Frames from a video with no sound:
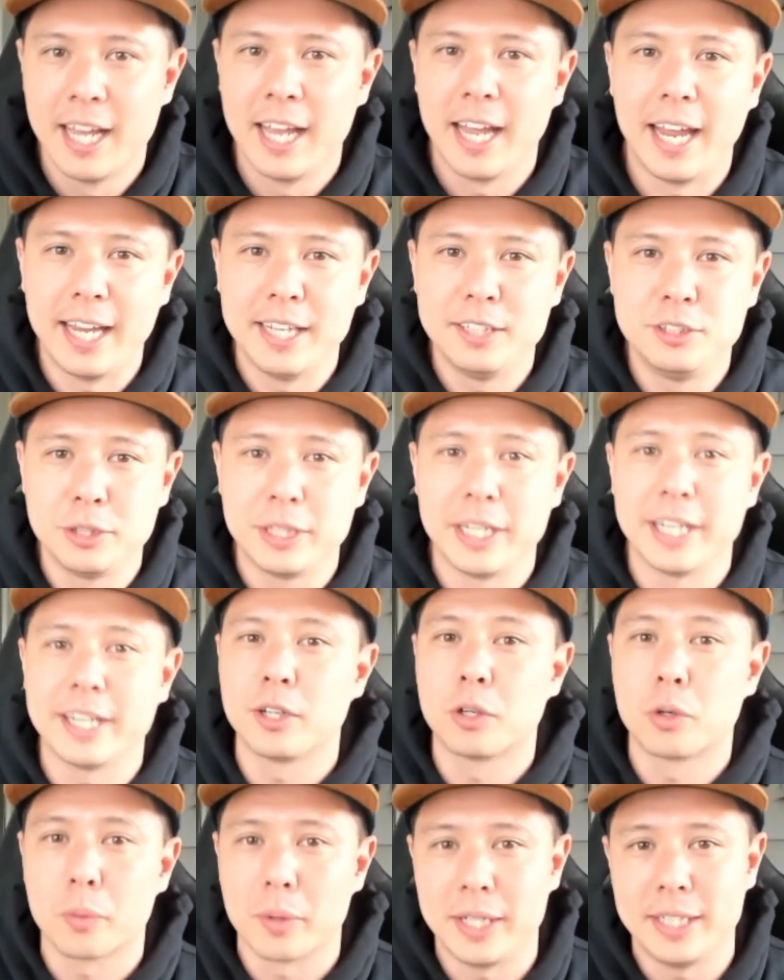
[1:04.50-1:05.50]
is you get
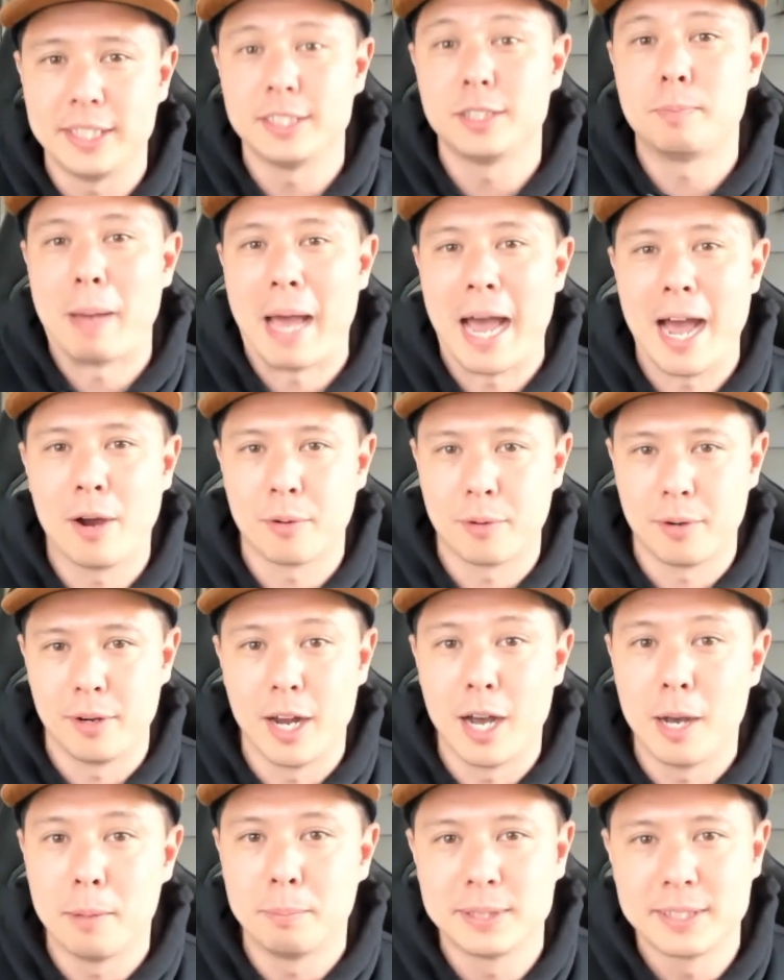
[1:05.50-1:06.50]
greens
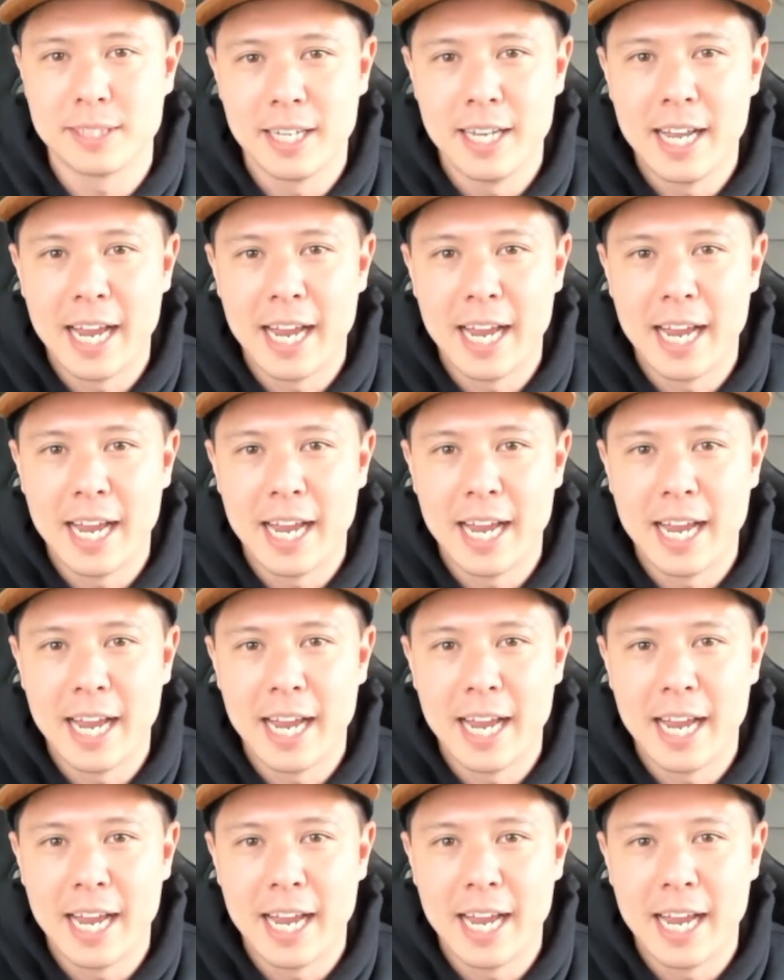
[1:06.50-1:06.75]
power-ups.